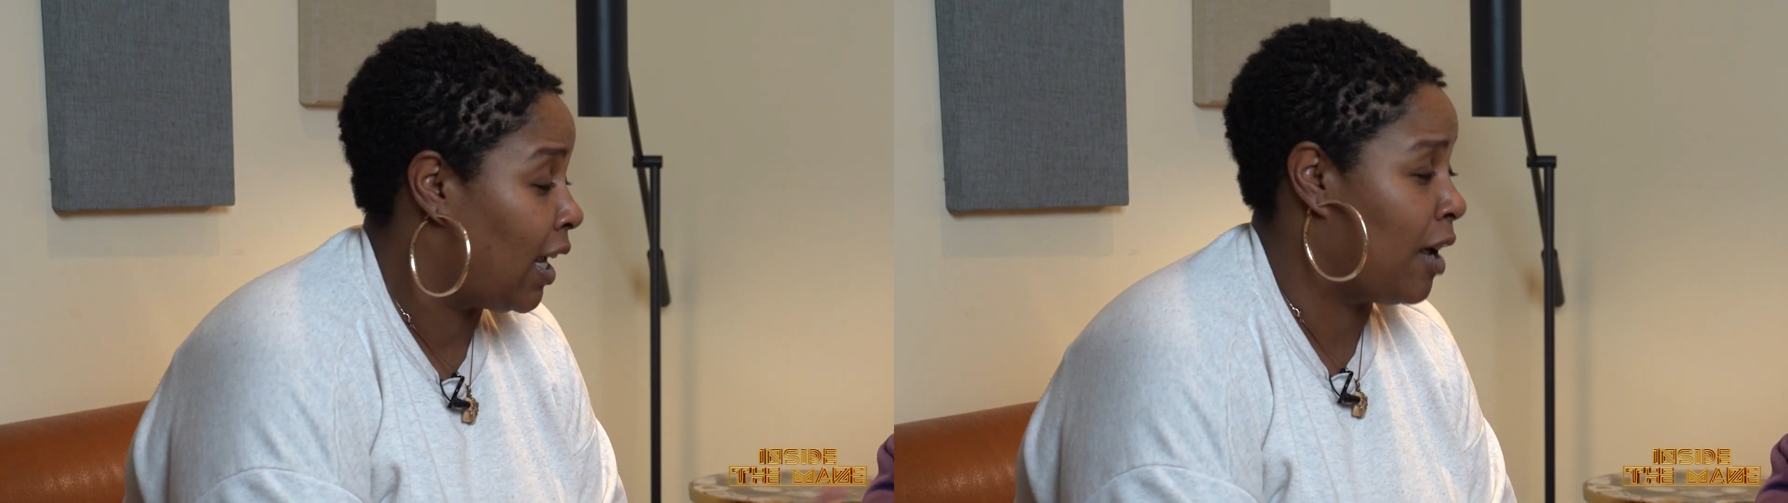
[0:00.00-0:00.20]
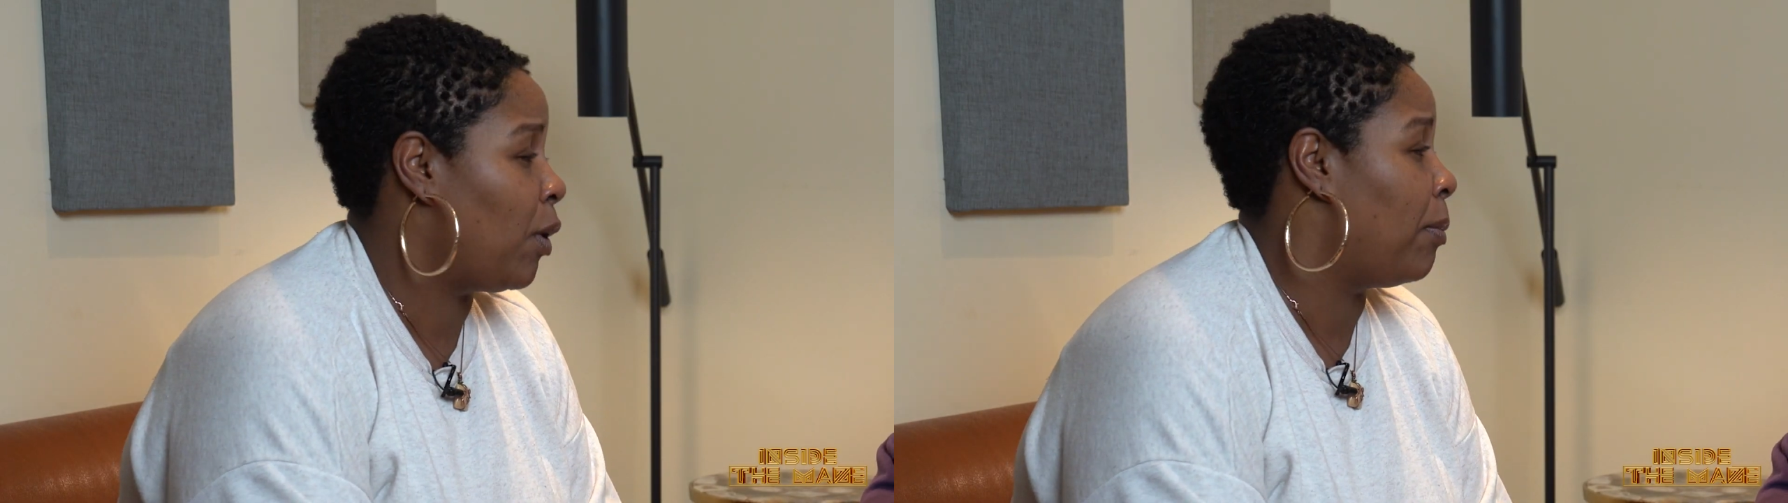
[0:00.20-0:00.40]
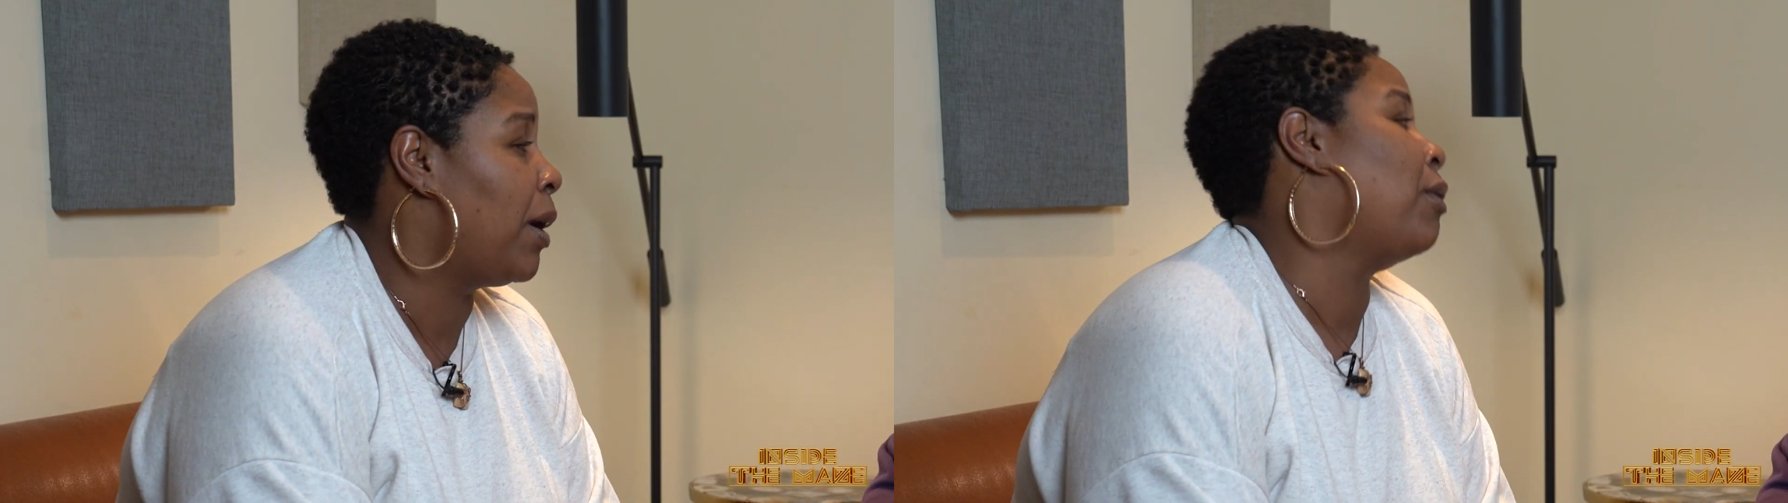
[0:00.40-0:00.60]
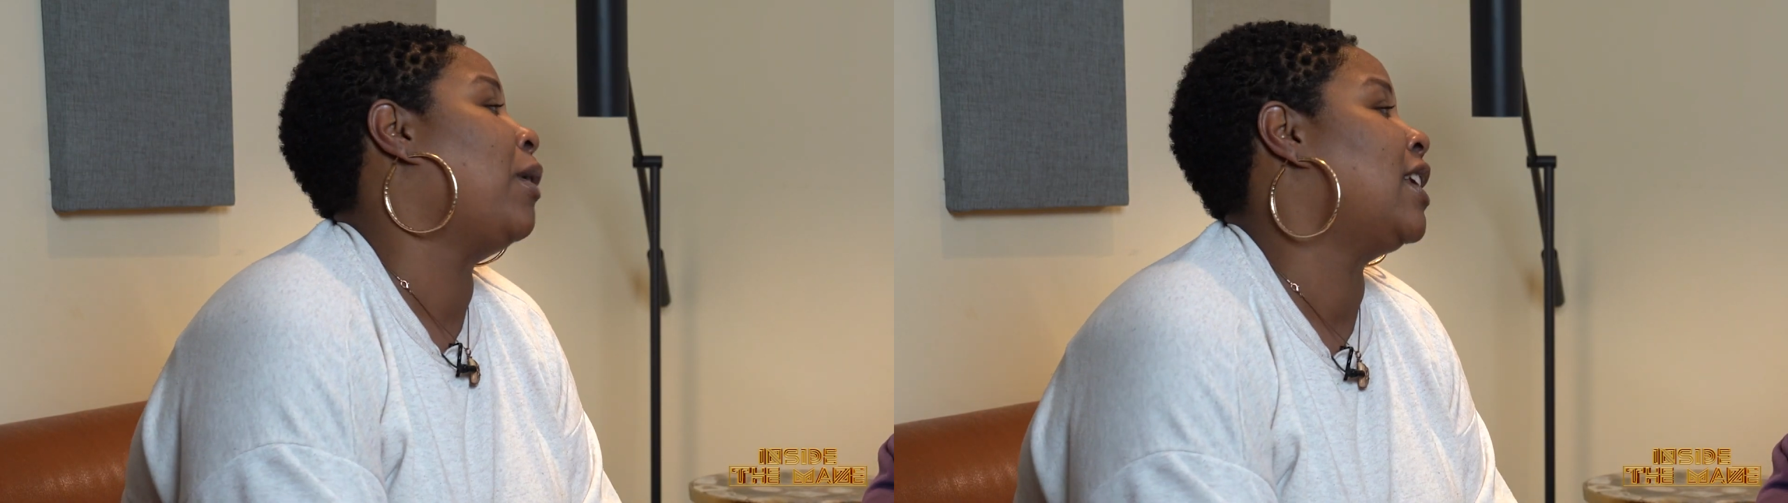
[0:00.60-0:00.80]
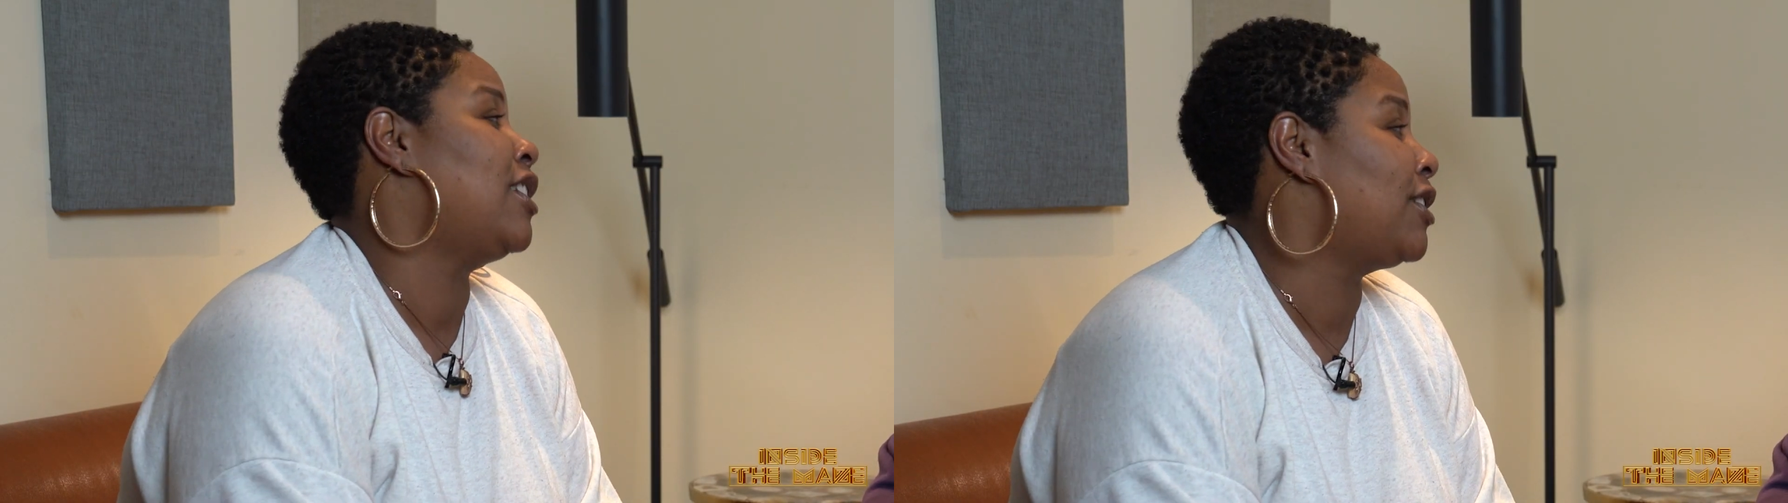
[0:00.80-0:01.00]
And what better
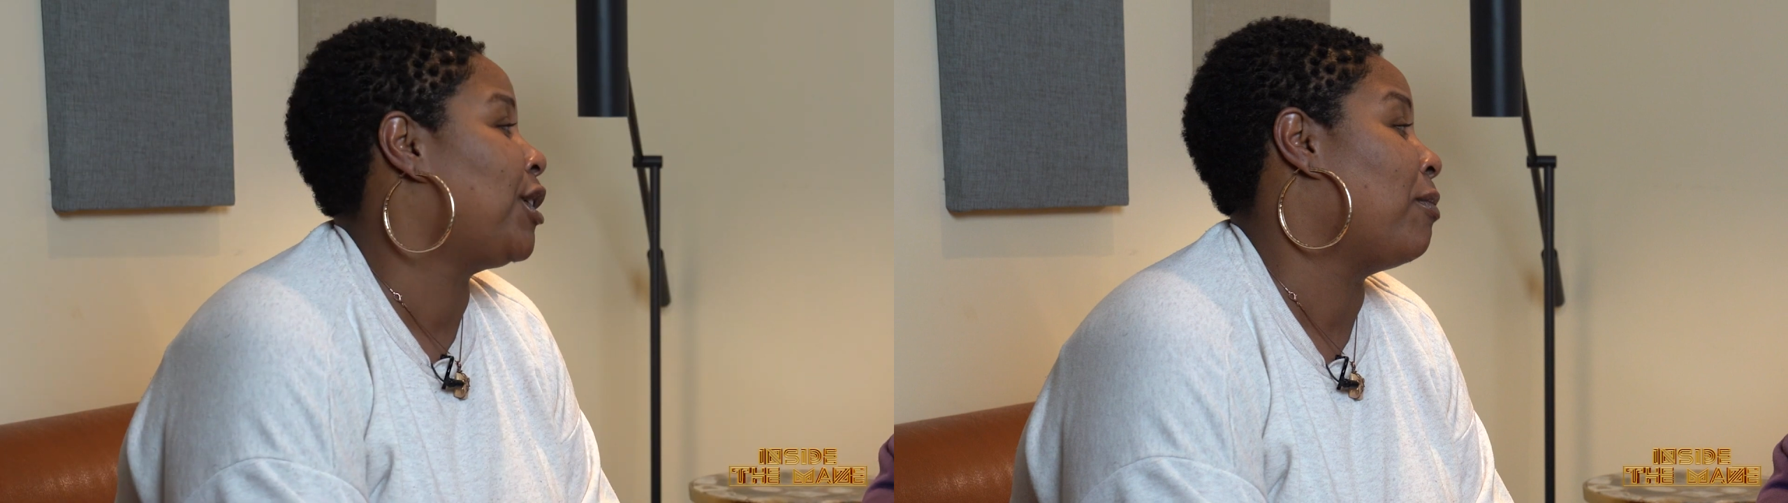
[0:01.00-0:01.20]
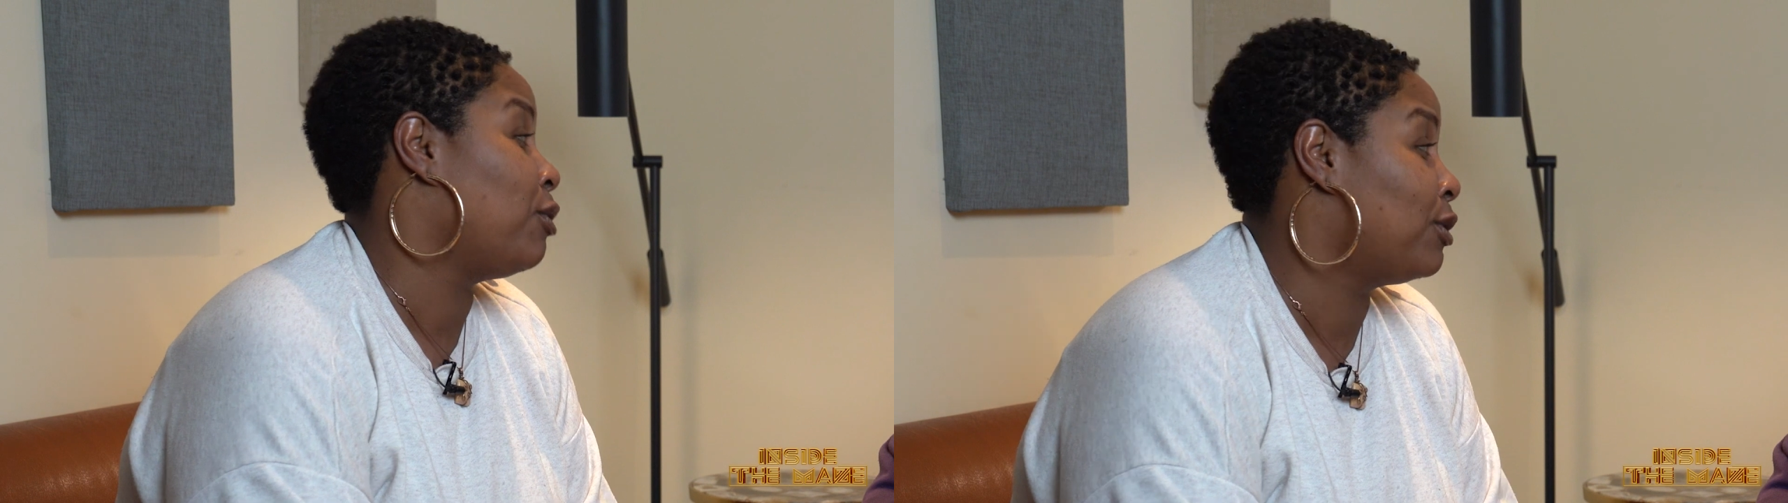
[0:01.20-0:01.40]
way to determine